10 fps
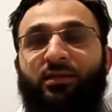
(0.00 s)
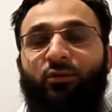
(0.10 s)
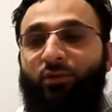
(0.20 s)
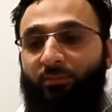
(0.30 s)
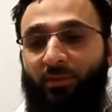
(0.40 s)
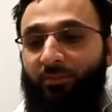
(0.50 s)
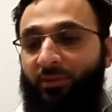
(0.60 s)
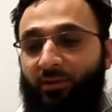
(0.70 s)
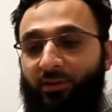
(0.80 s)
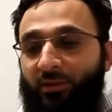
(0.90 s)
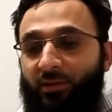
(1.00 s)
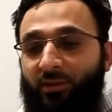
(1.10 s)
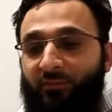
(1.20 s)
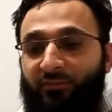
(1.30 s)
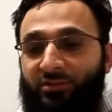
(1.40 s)
you remember,
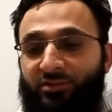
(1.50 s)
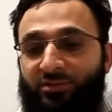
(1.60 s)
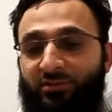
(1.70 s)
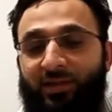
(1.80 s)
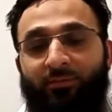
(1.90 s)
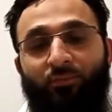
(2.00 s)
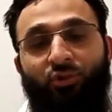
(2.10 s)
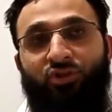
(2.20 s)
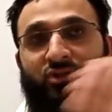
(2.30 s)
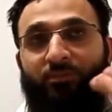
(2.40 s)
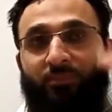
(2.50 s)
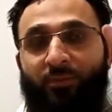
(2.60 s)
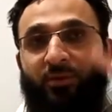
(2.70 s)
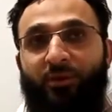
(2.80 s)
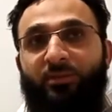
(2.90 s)
which is like most
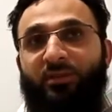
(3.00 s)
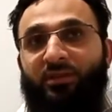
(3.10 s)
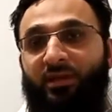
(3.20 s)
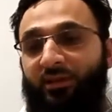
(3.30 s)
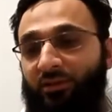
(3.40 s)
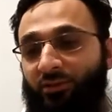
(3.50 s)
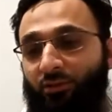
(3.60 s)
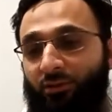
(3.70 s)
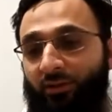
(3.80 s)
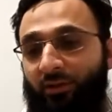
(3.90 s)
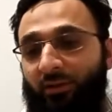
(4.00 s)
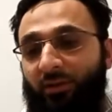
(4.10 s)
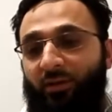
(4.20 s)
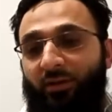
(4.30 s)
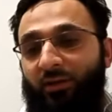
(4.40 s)
memorable thing in
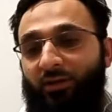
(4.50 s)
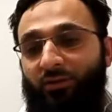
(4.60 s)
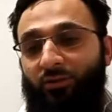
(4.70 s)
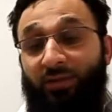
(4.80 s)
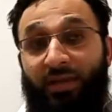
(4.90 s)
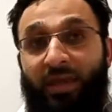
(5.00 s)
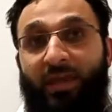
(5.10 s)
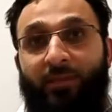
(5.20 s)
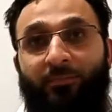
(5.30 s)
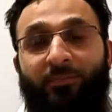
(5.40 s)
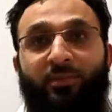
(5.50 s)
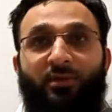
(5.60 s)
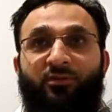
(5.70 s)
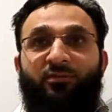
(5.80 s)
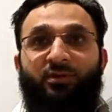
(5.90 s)
your game
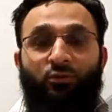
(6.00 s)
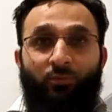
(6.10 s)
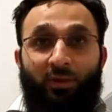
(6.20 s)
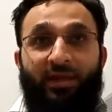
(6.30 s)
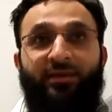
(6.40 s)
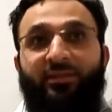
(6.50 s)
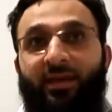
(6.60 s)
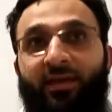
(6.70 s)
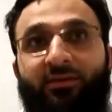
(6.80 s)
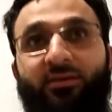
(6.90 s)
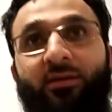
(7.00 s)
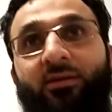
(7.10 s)
when you played that.